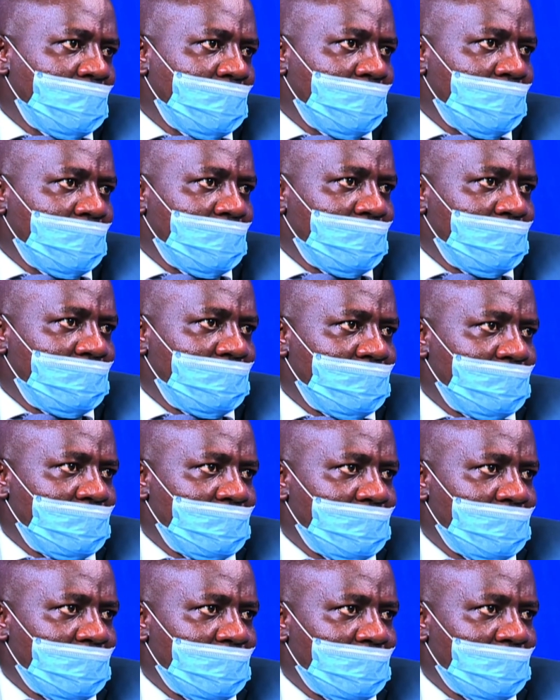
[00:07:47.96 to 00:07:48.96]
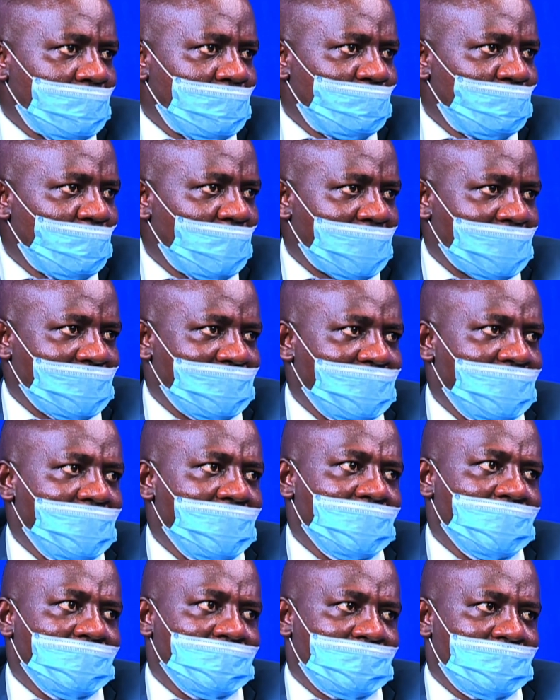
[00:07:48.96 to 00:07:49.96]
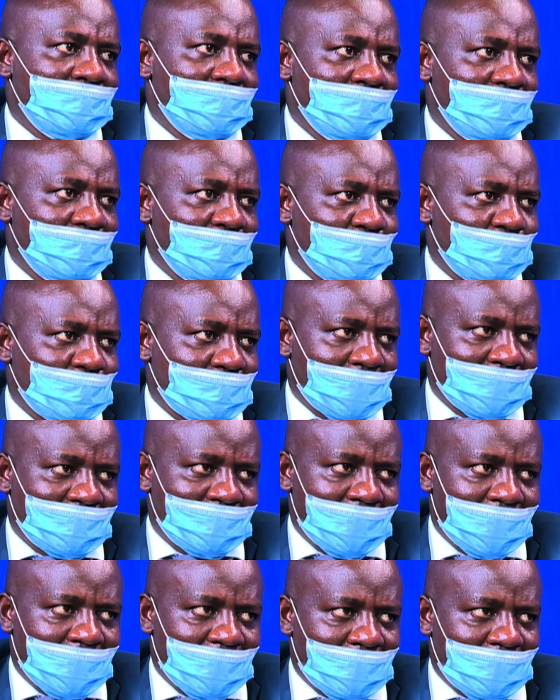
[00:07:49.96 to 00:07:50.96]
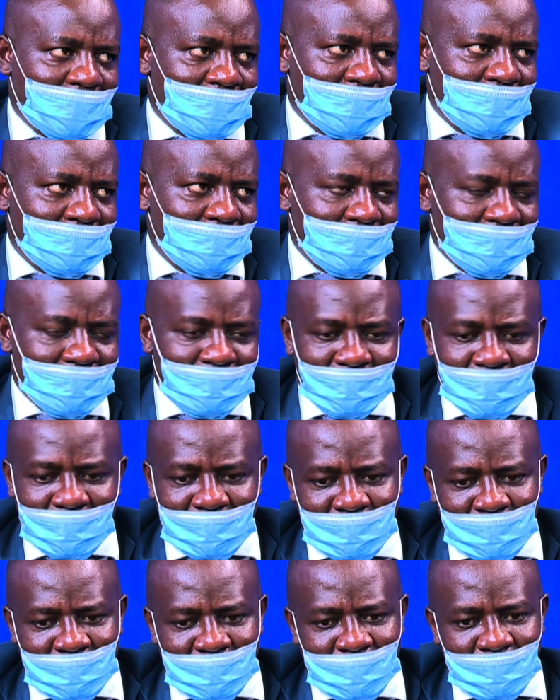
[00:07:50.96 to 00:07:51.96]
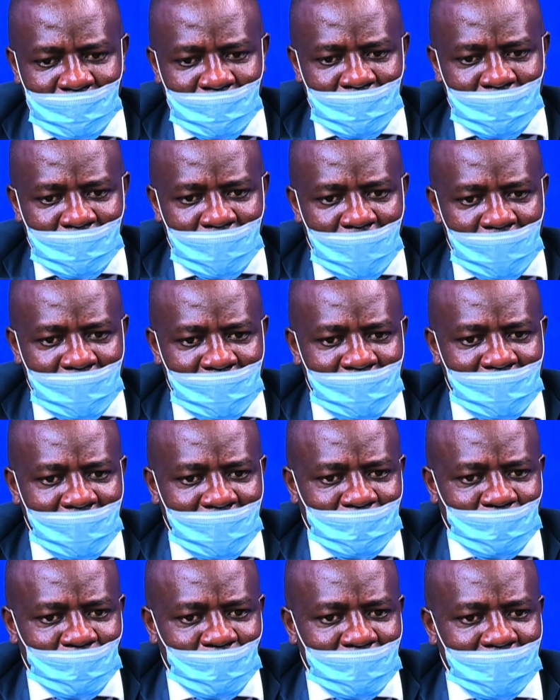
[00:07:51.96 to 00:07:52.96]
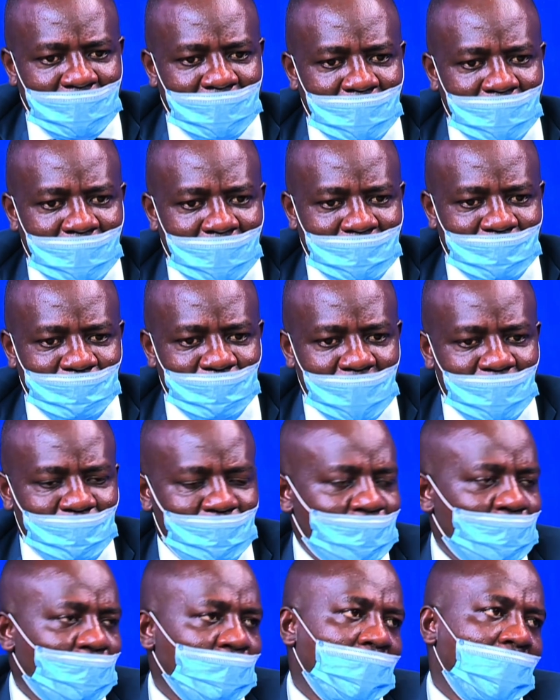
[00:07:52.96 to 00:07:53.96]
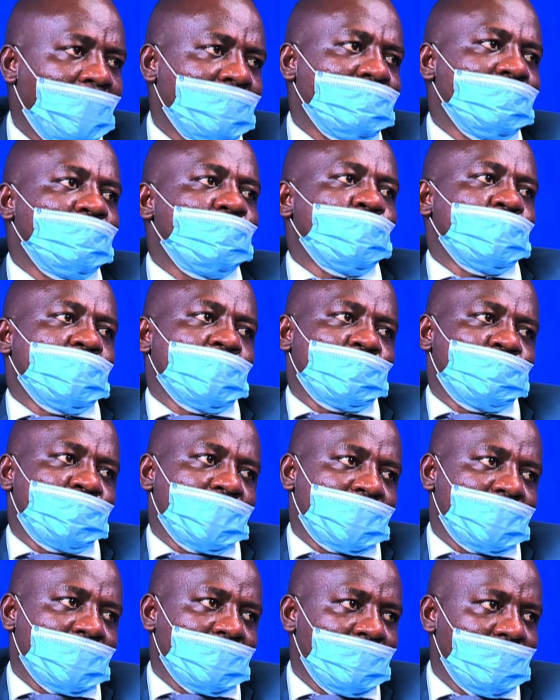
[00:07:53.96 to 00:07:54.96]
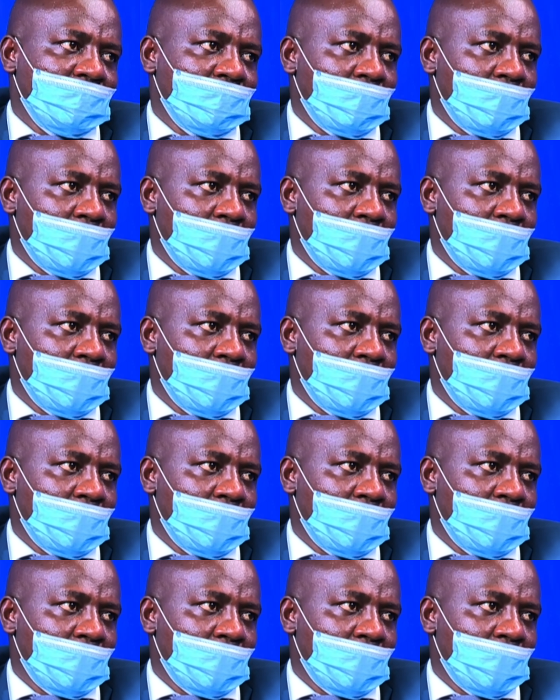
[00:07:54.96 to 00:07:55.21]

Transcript: is more resilient to such diseases, and it has not killed as many people as it was expected.